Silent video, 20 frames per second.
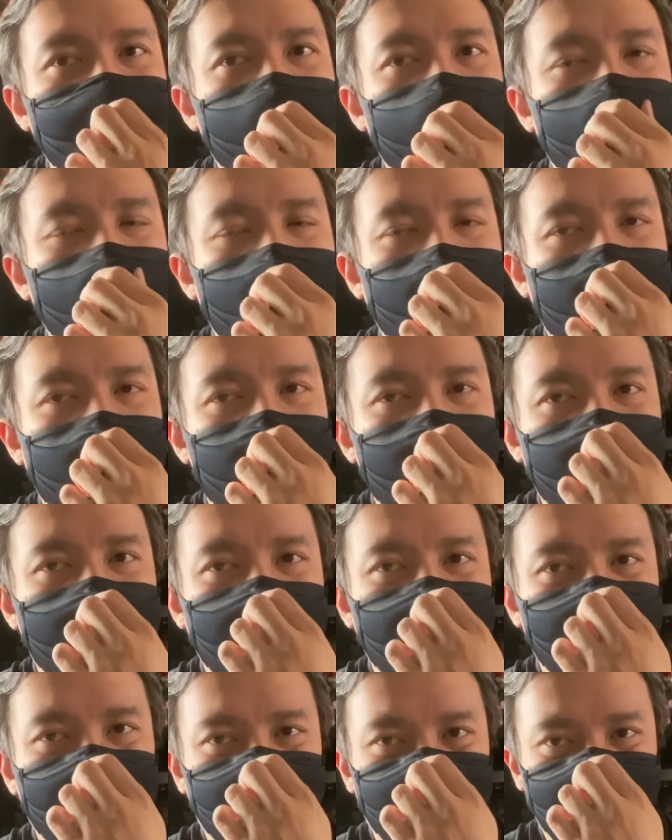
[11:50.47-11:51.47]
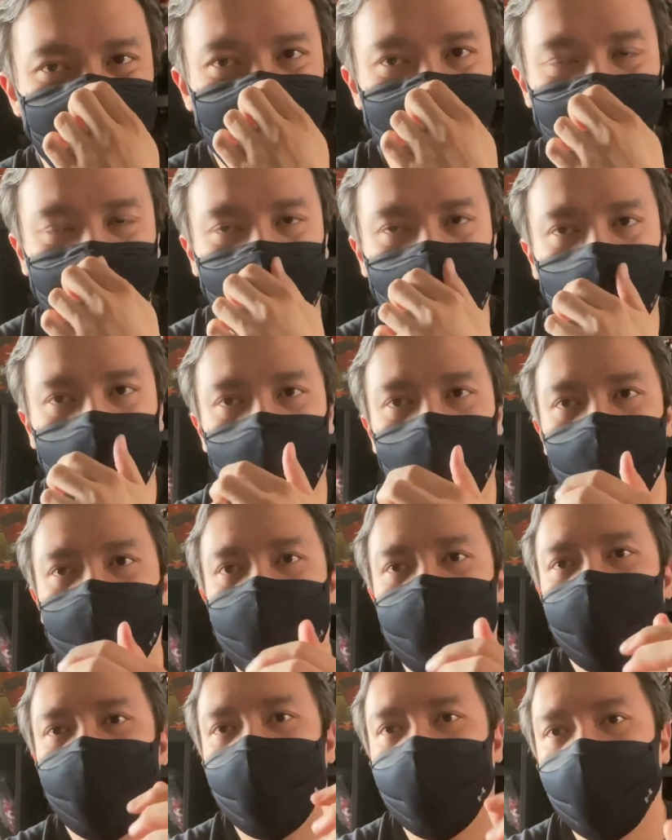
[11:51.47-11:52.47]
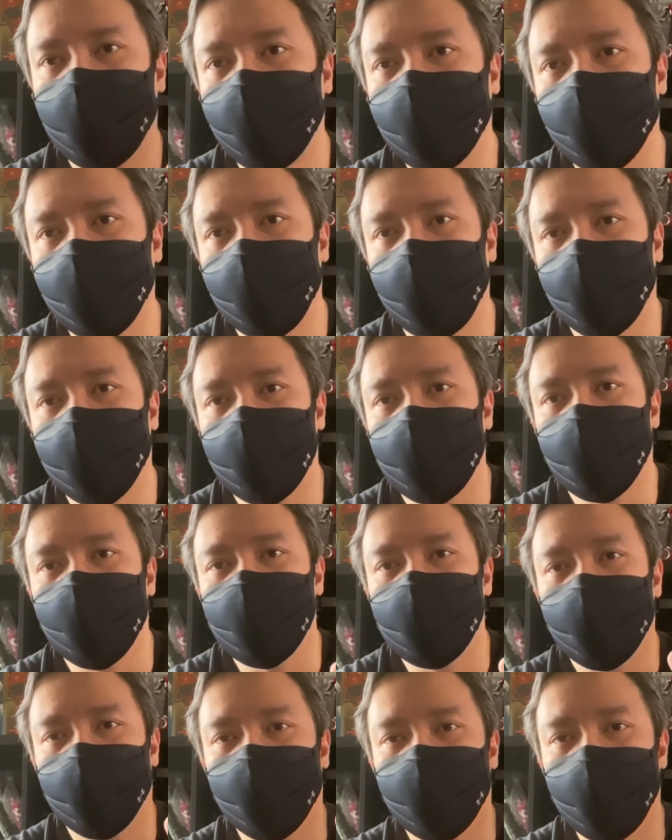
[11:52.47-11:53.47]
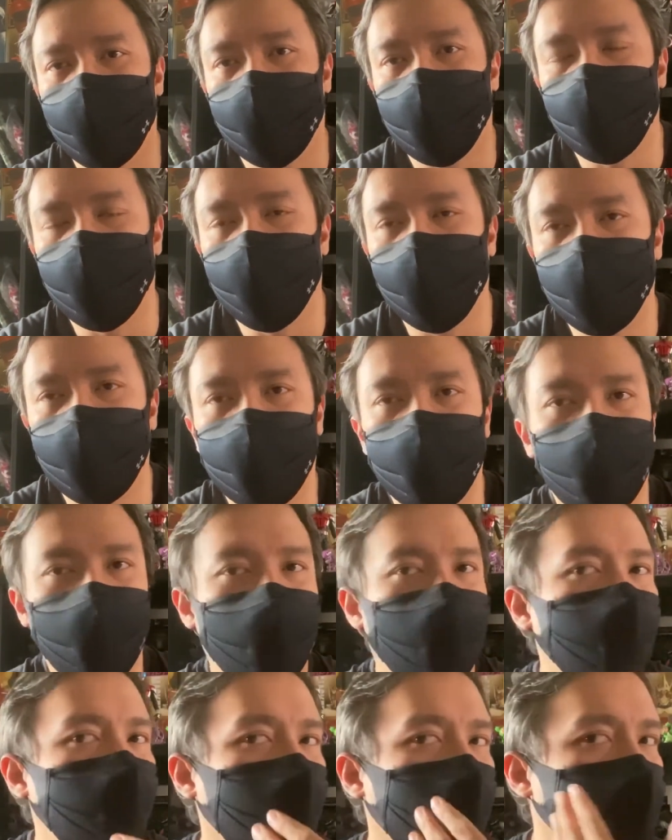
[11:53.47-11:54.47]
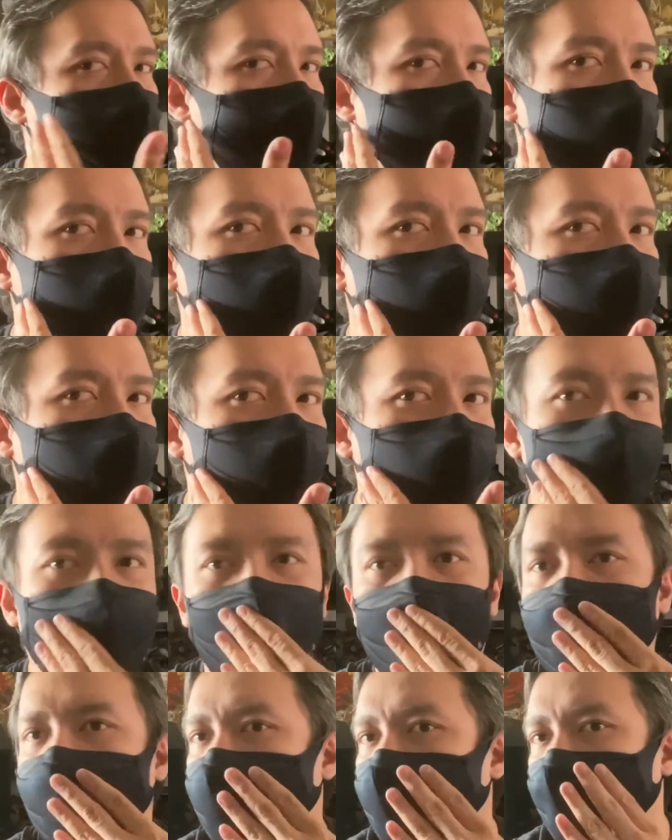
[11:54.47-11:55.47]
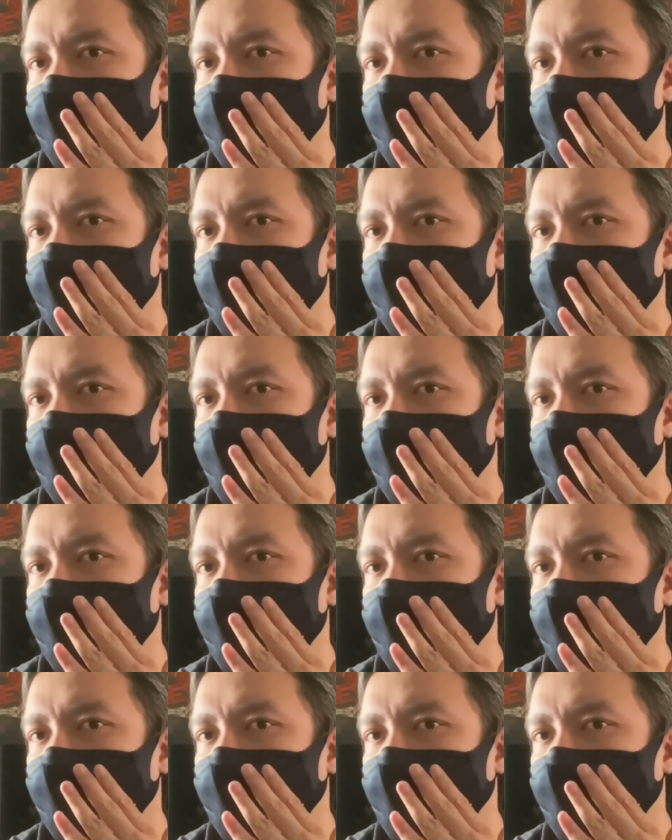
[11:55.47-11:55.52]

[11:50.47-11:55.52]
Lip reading: you know, you can tell that this one is pretty good in terms of breathability, practicality.